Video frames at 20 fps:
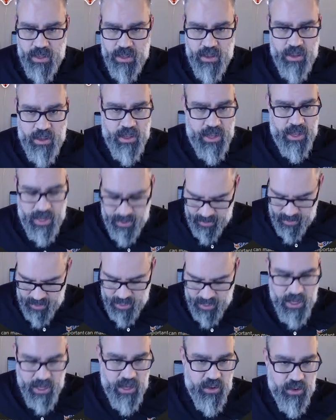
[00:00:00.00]
And
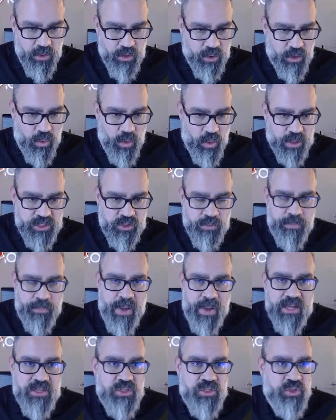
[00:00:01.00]
then you're going to
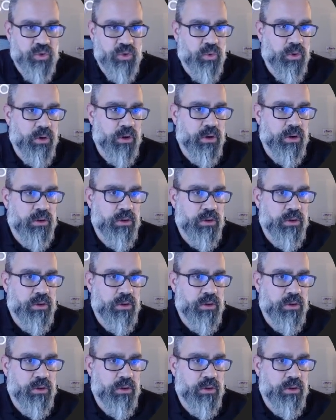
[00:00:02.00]
paste your